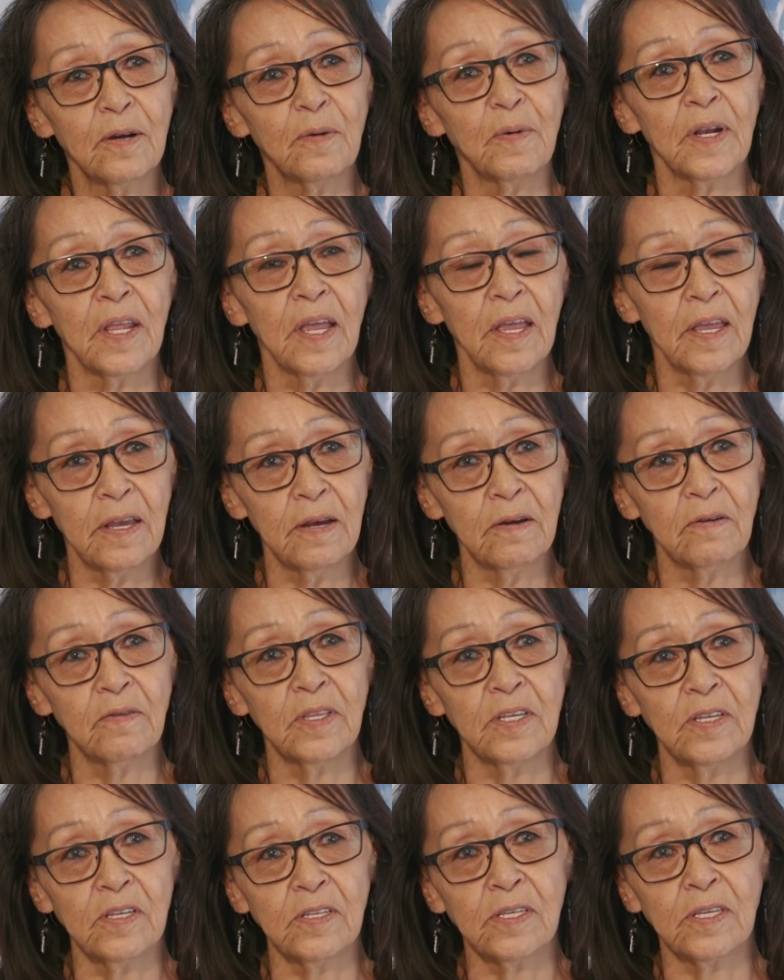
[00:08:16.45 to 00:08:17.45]
When I hear
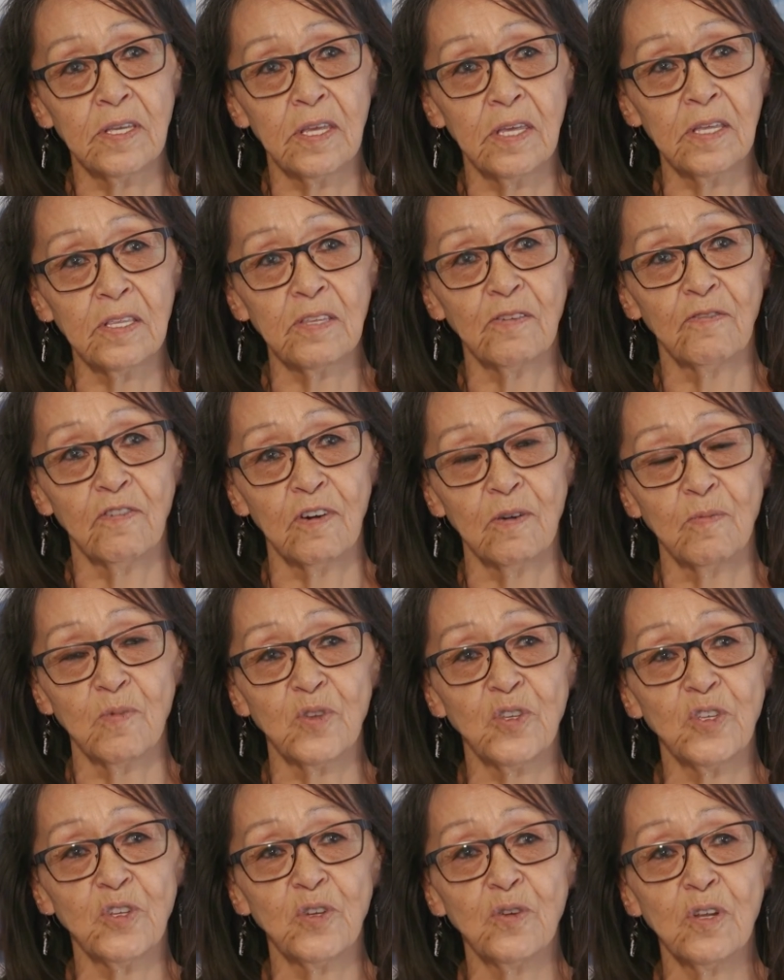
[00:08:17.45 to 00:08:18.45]
these kids,
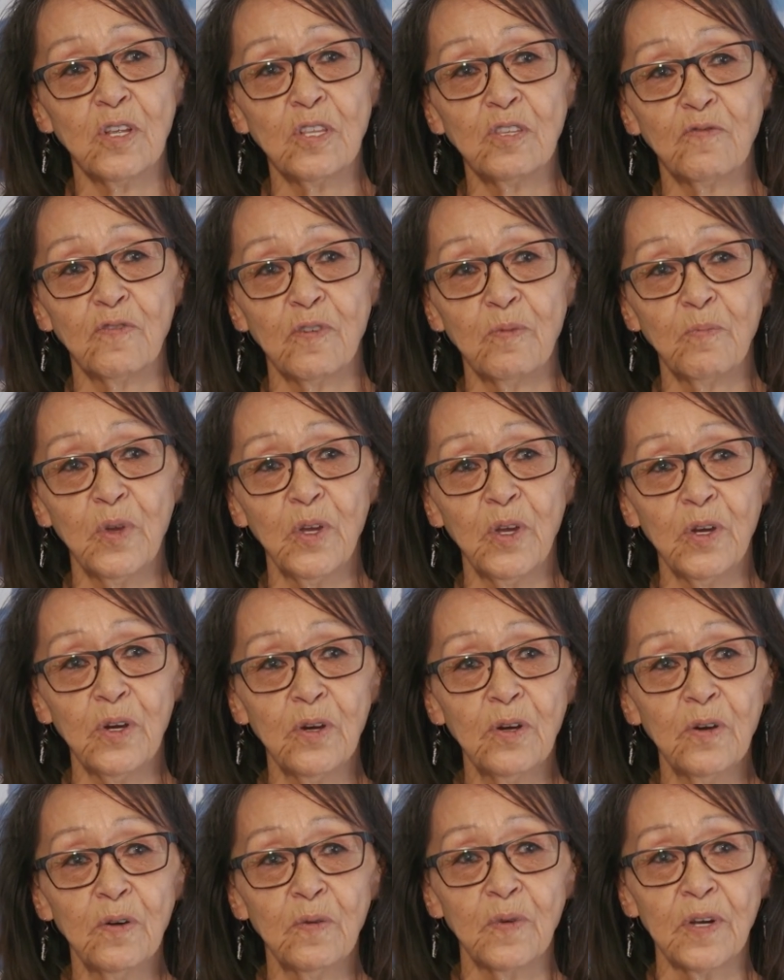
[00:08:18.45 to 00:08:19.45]
former students from
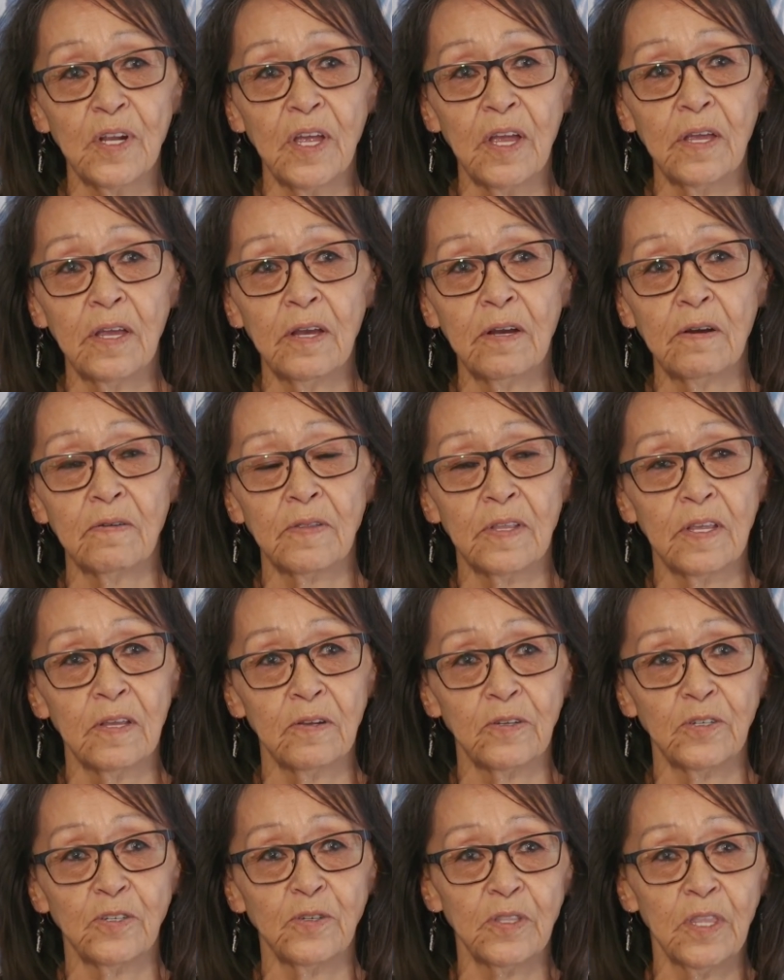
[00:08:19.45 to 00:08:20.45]
here, when I hear
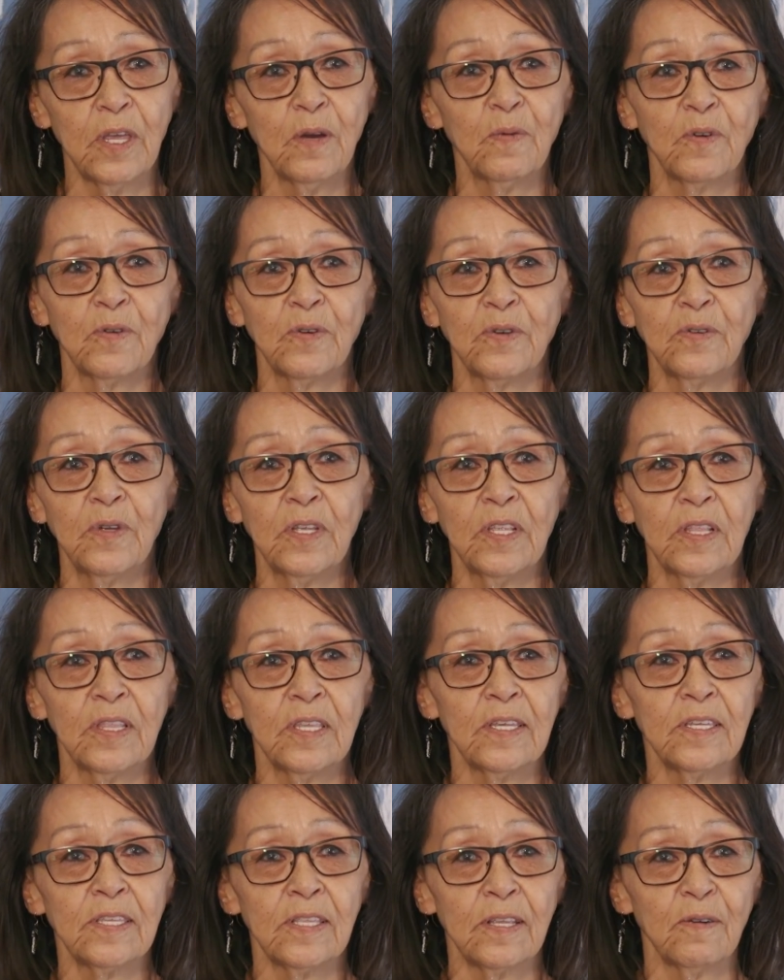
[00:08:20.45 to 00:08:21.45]
they, they were doing
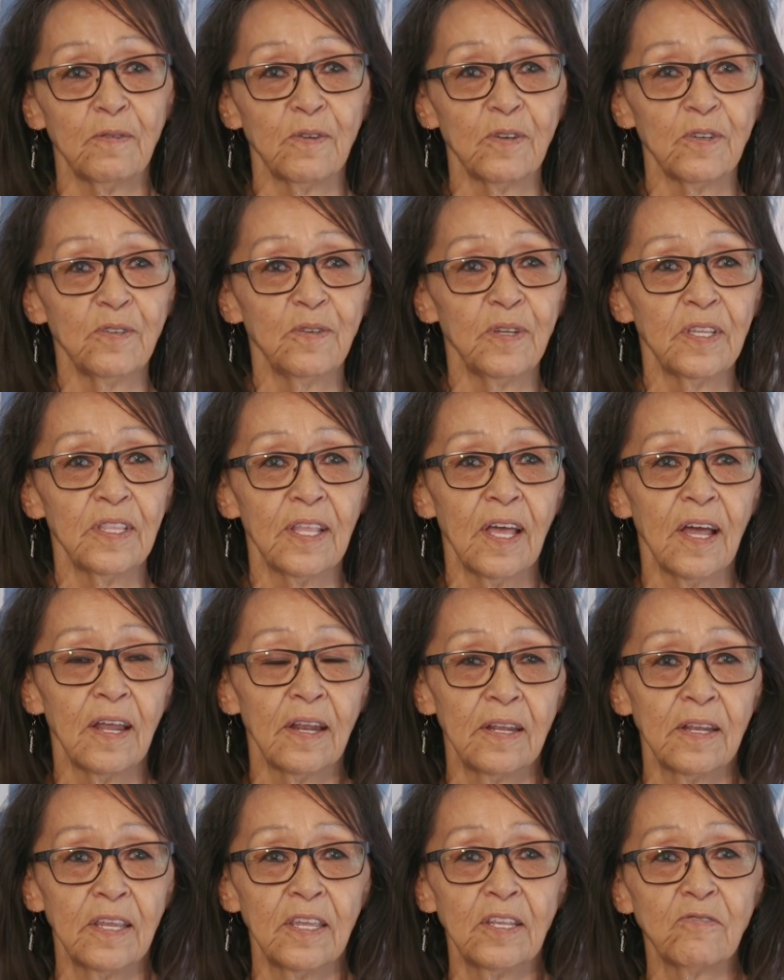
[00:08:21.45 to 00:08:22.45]
this, they were doing
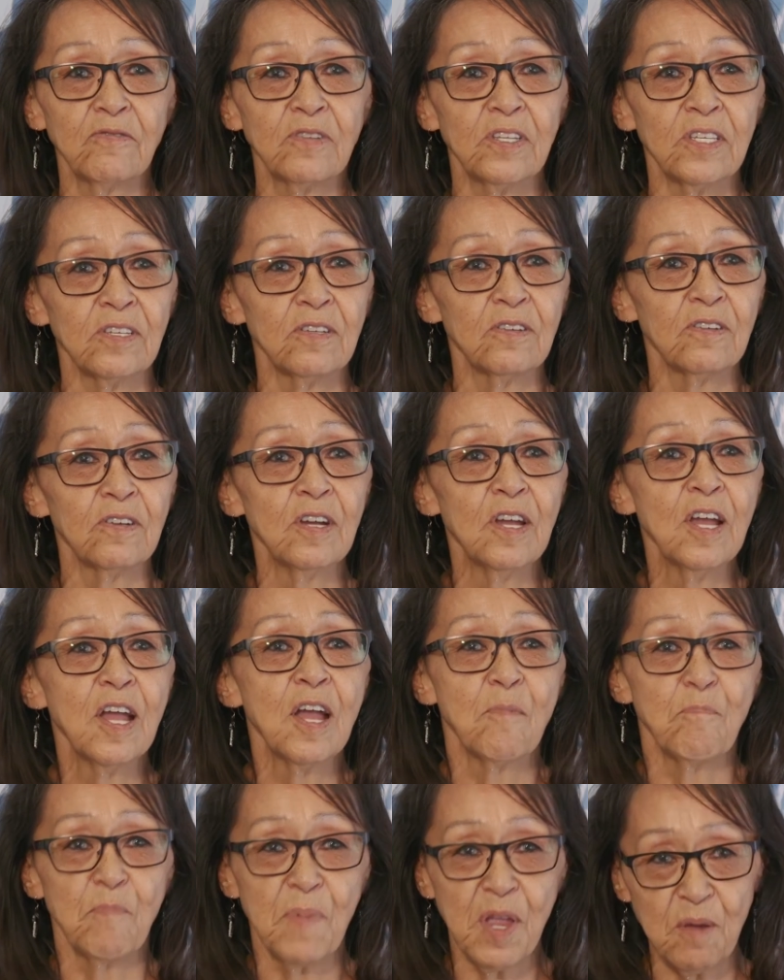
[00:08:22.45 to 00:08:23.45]
that you know,
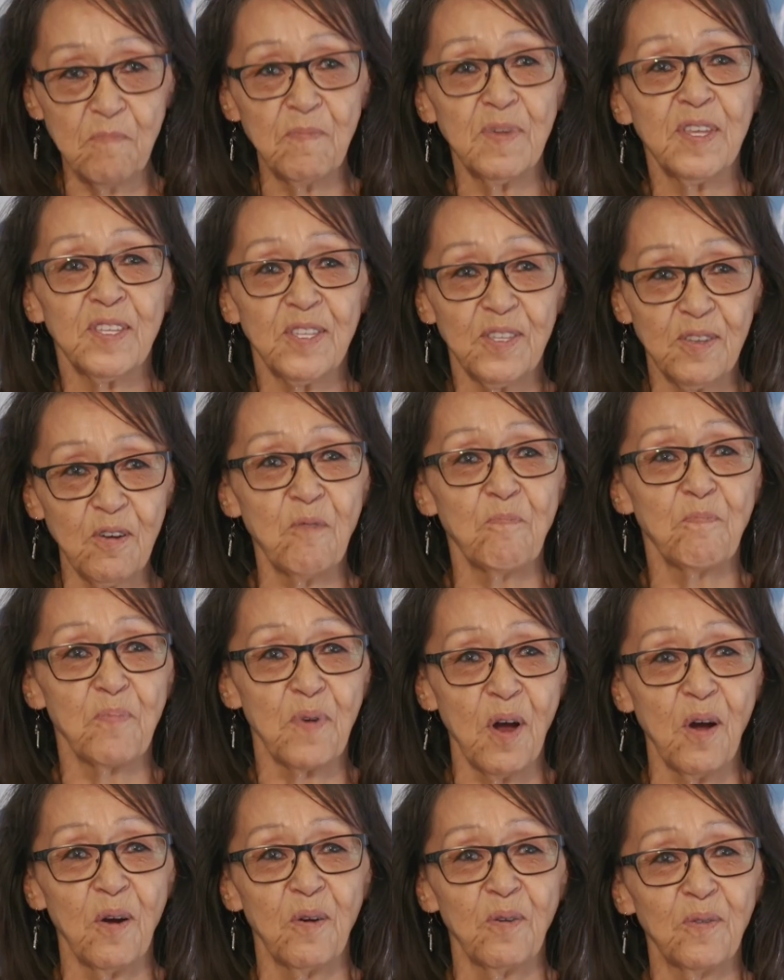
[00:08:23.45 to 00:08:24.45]
make me so
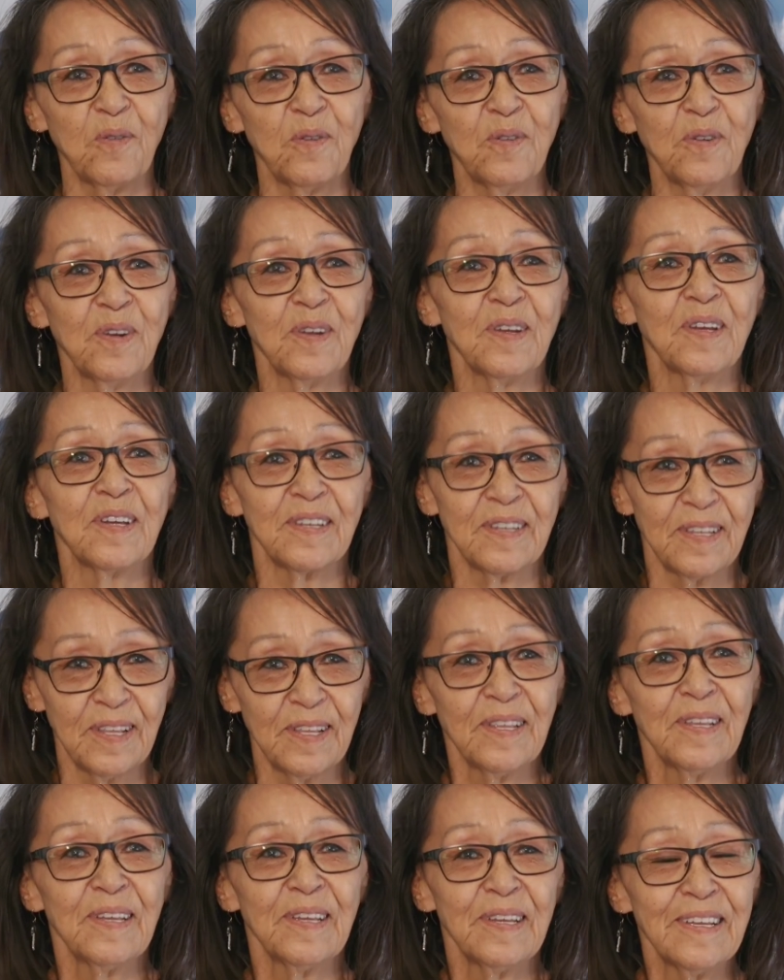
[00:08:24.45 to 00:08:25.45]
proud.
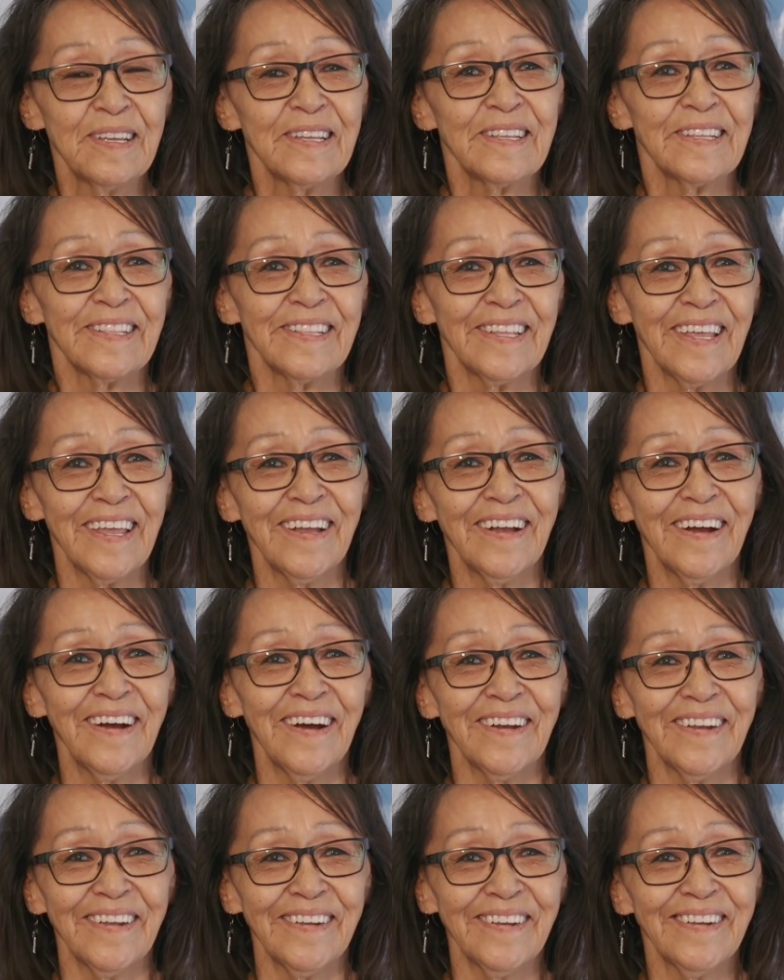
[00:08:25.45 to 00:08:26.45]
They
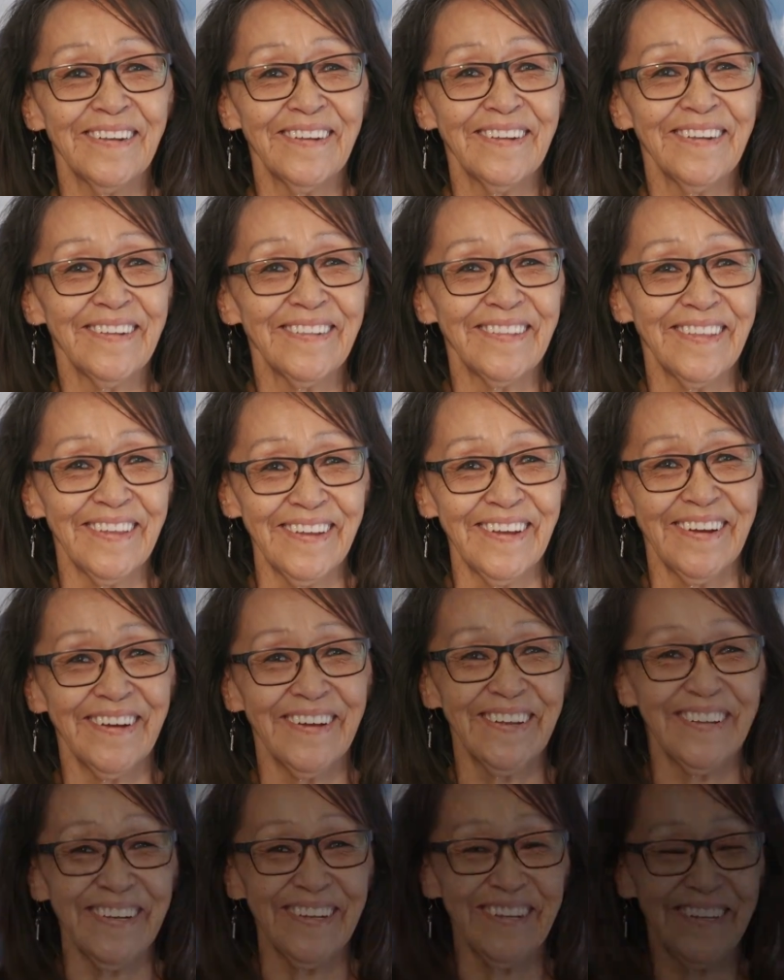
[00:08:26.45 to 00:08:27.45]
got it. They
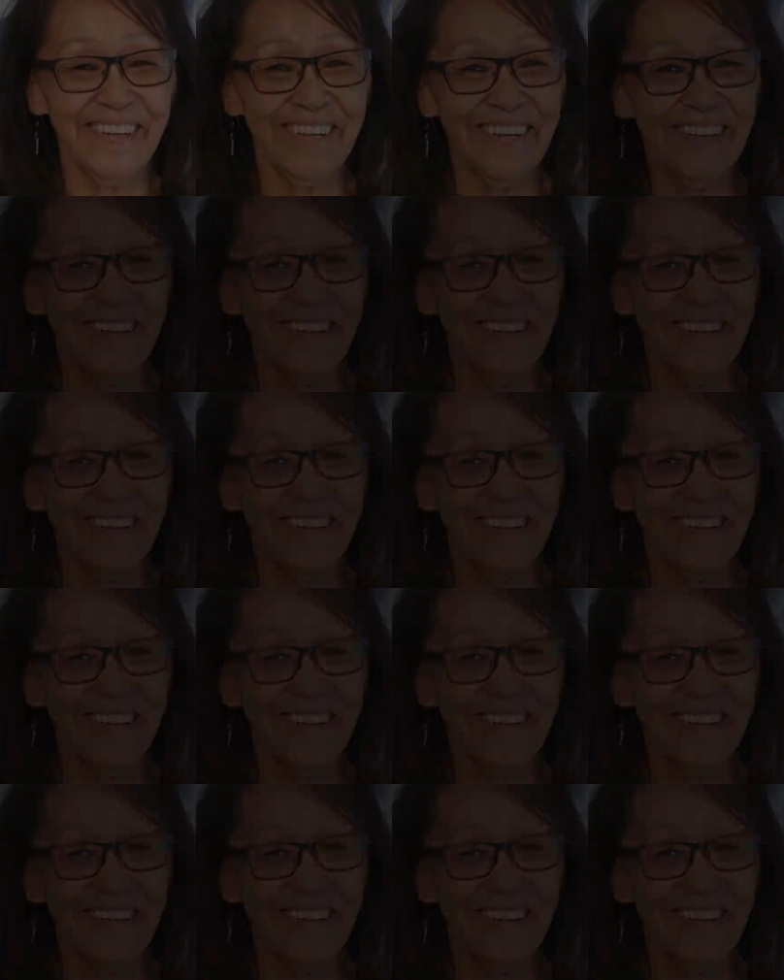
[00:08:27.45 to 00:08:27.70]
got it.